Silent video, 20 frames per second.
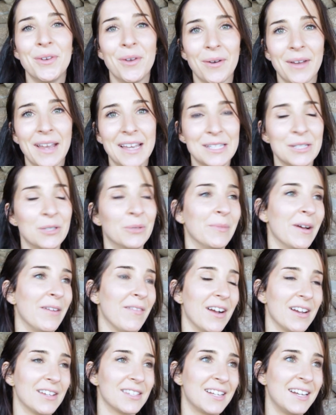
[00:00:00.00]
not getting all my
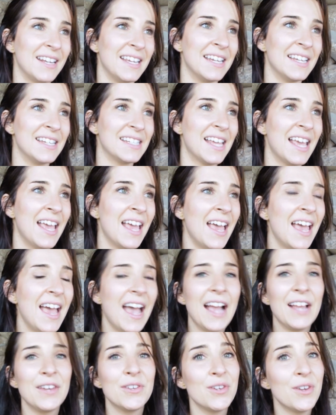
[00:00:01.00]
rugs cleaned.
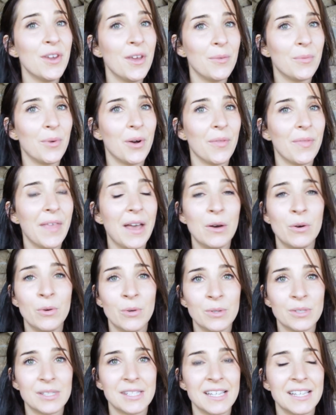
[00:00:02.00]
And you know what, they're
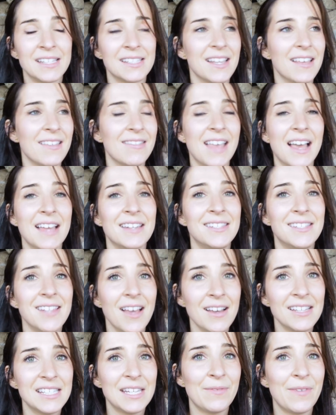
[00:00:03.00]
horses, they're
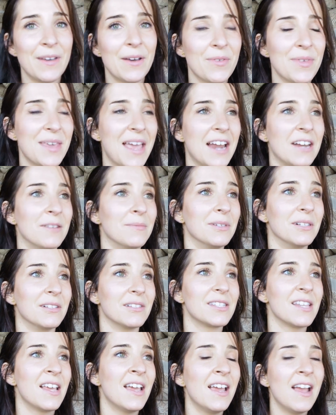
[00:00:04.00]
dirty, filthy
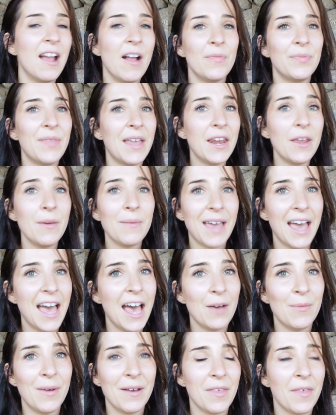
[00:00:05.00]
animals. They don't
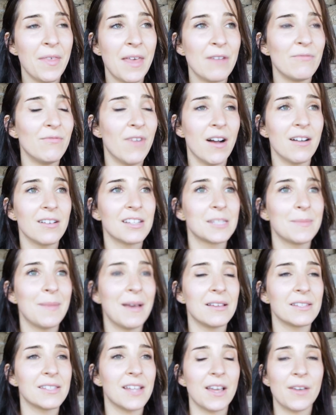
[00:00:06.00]
care whether their rug
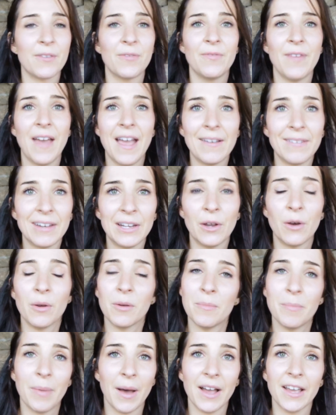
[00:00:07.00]
smells like fairy
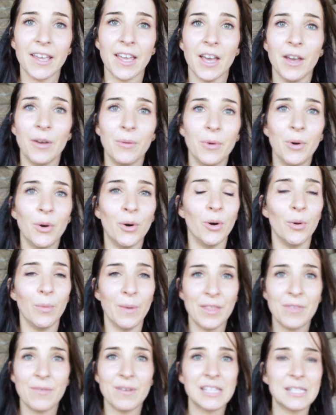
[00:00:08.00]
non-bio or
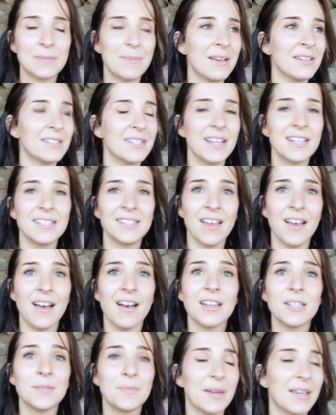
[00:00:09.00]
whether it smells like
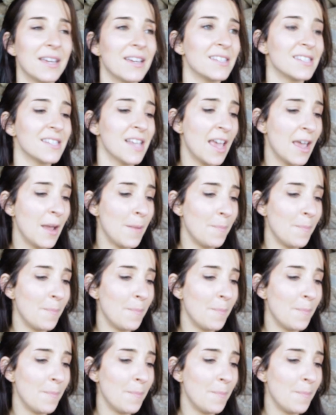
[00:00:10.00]
dirt because